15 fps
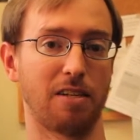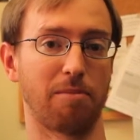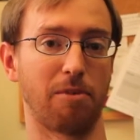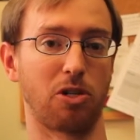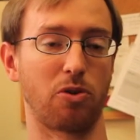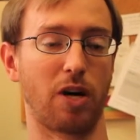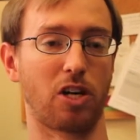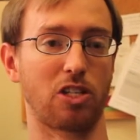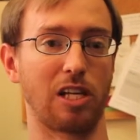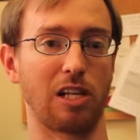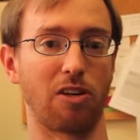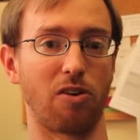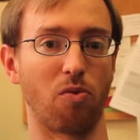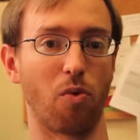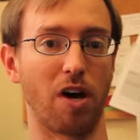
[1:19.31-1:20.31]
But to actually
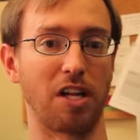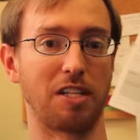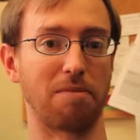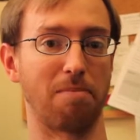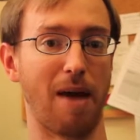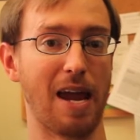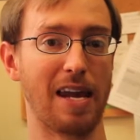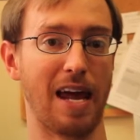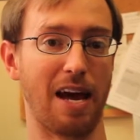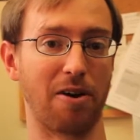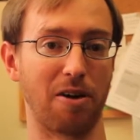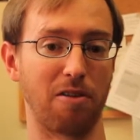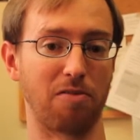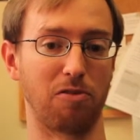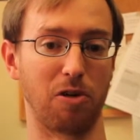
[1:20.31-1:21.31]
learn what it's made out
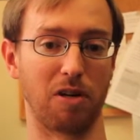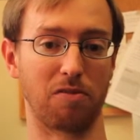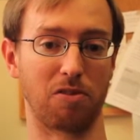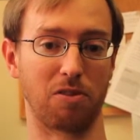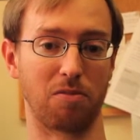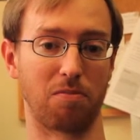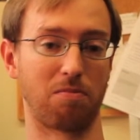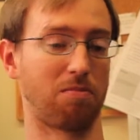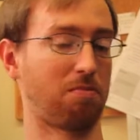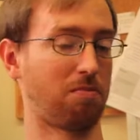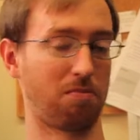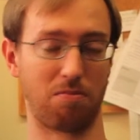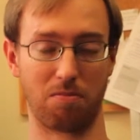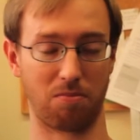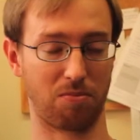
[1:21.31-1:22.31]
of, you have to
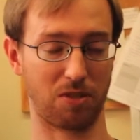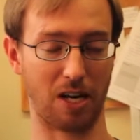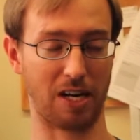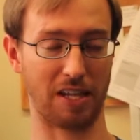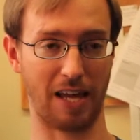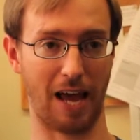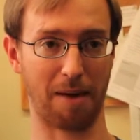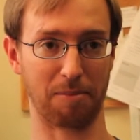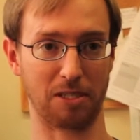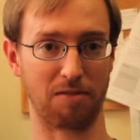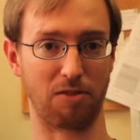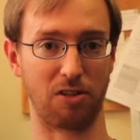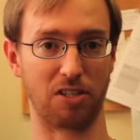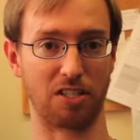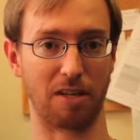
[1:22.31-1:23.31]
study the
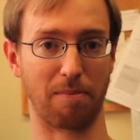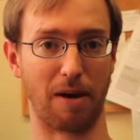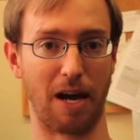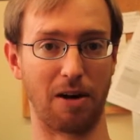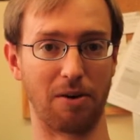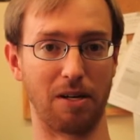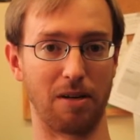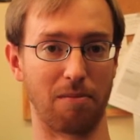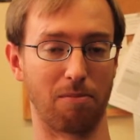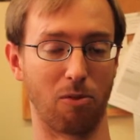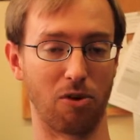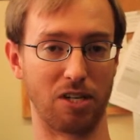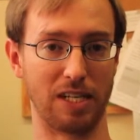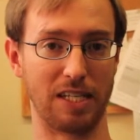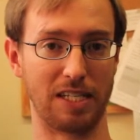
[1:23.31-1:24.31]
atmosphere somehow in
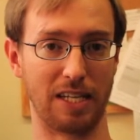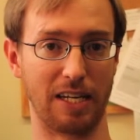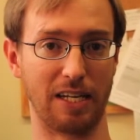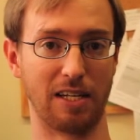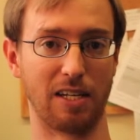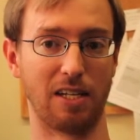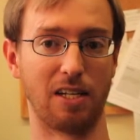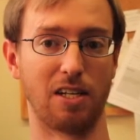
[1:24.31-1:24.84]
more detail.